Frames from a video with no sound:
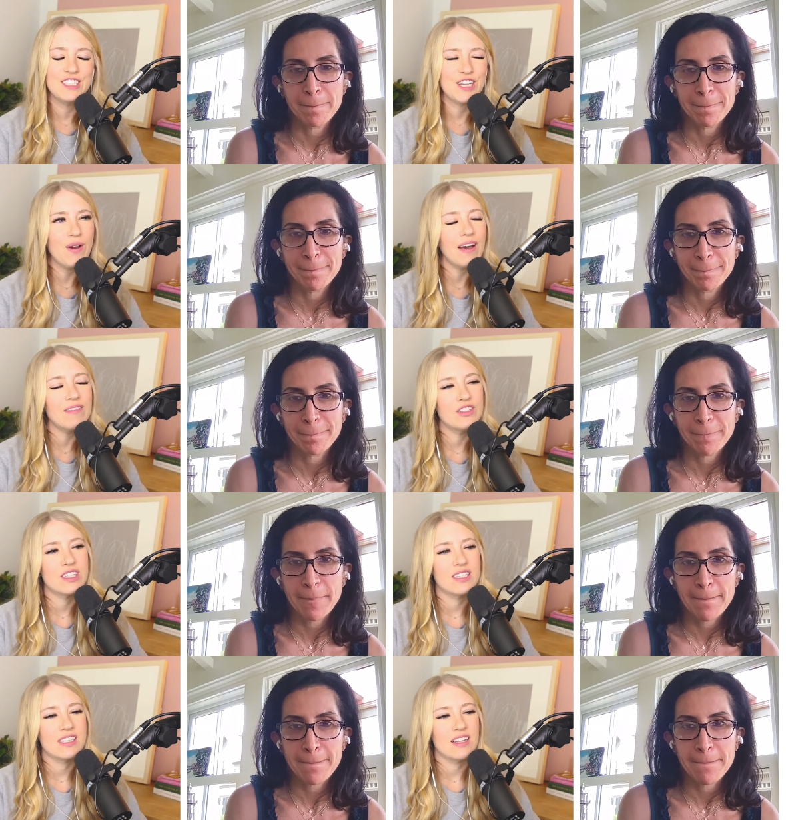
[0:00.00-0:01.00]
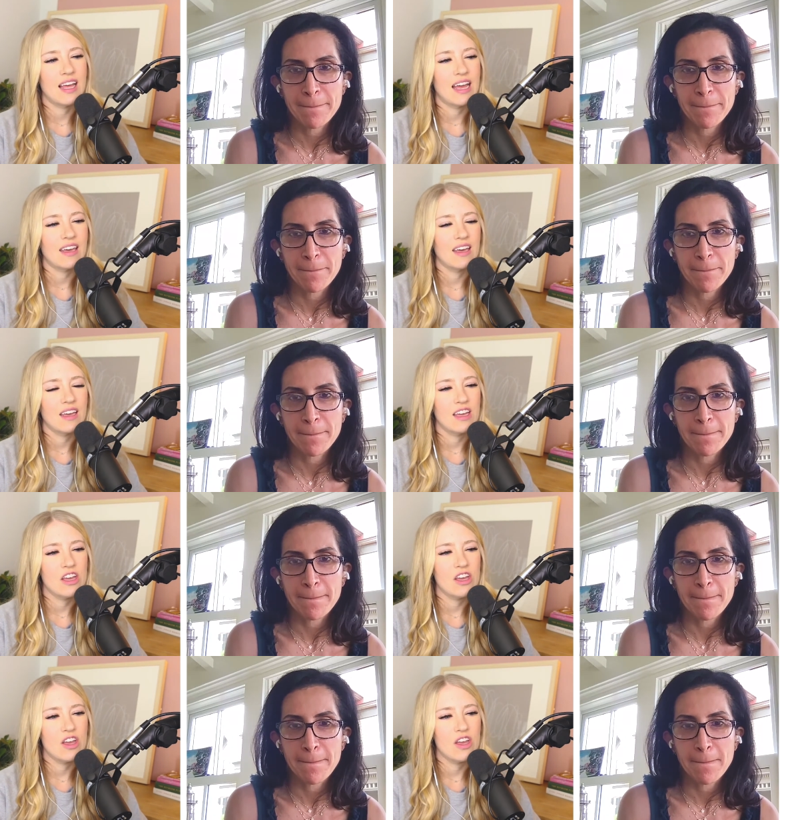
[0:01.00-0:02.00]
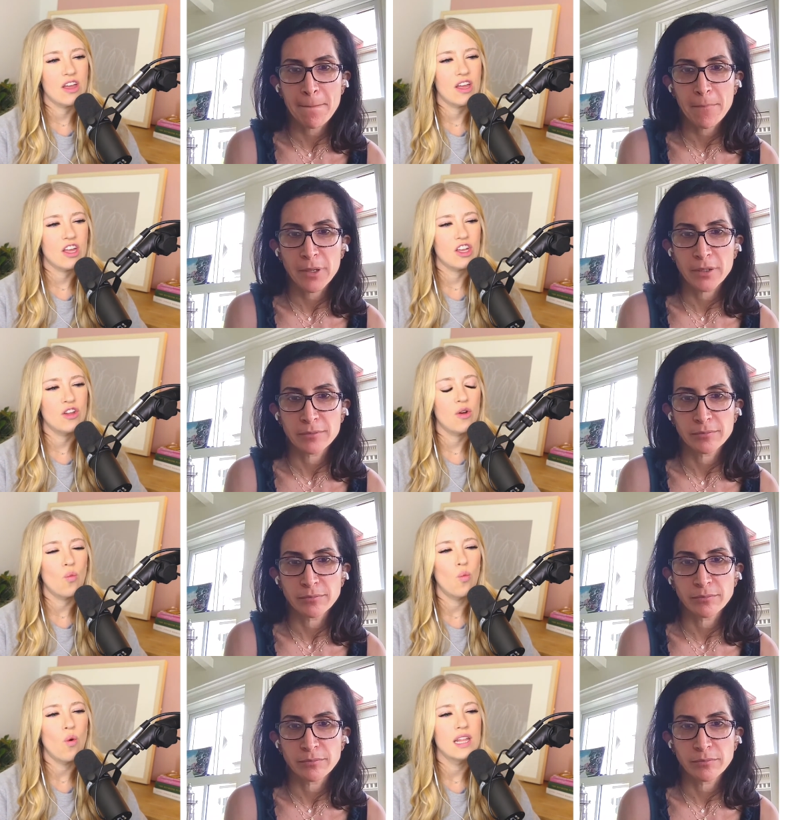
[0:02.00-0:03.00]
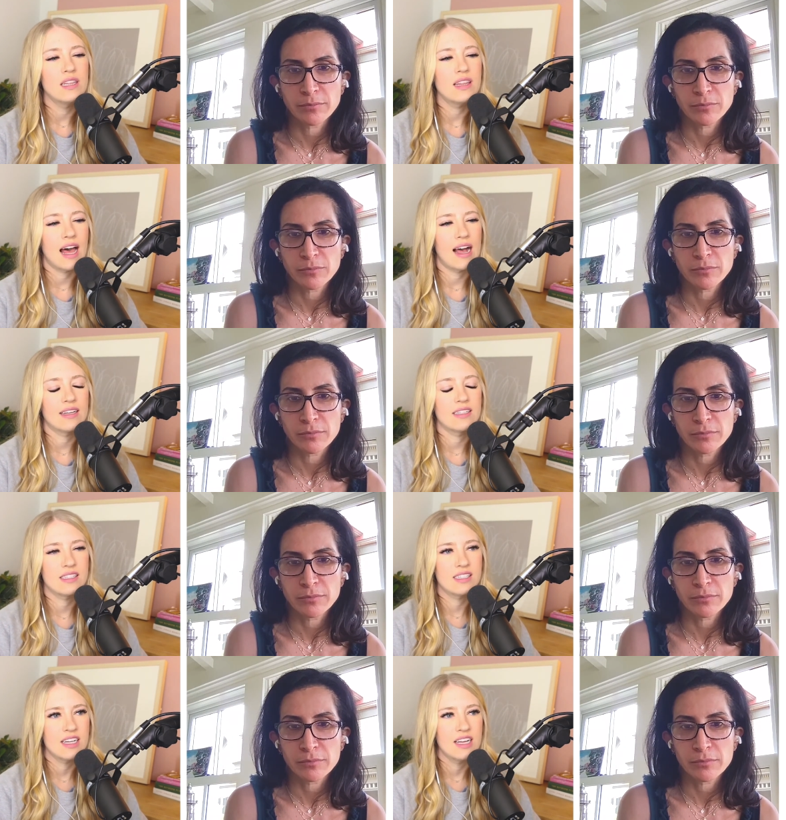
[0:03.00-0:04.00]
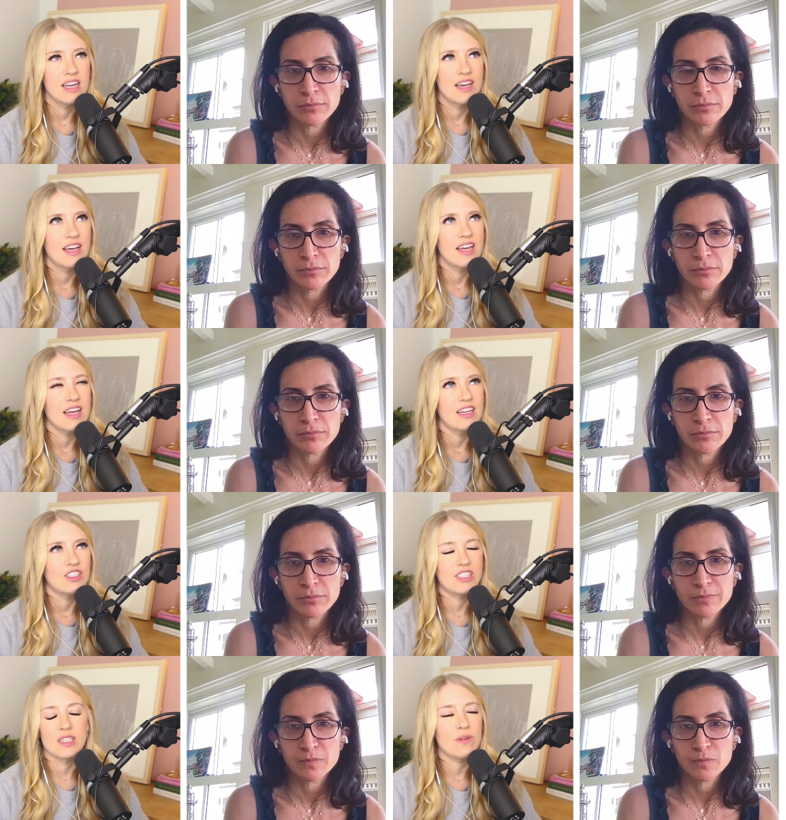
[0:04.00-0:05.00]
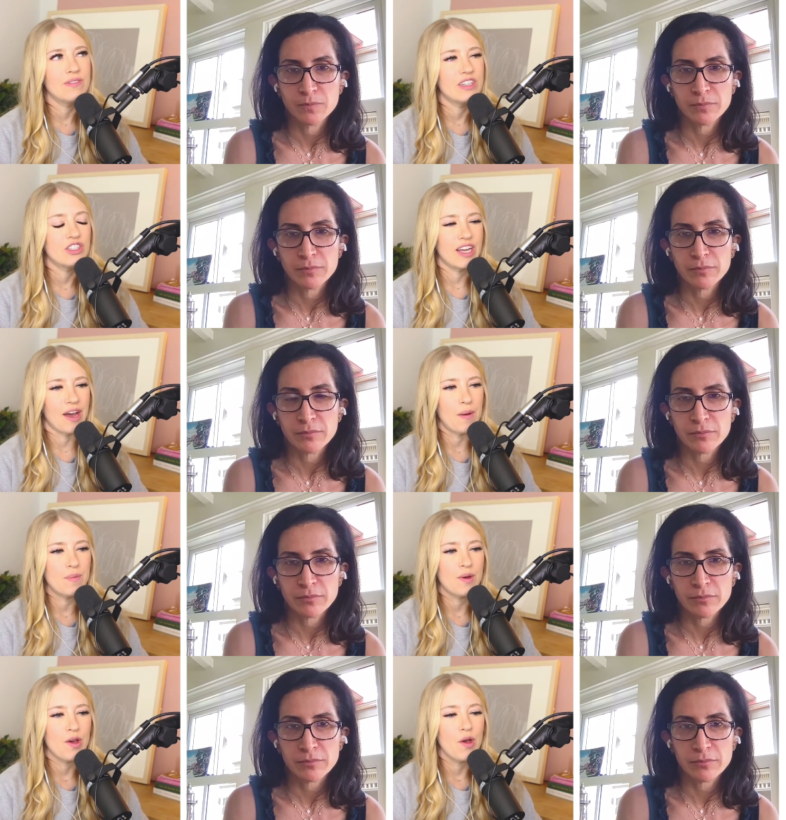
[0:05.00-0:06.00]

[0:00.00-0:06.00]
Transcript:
Speaker 1: Do you have just like, you know, one last, just as we're finishing up,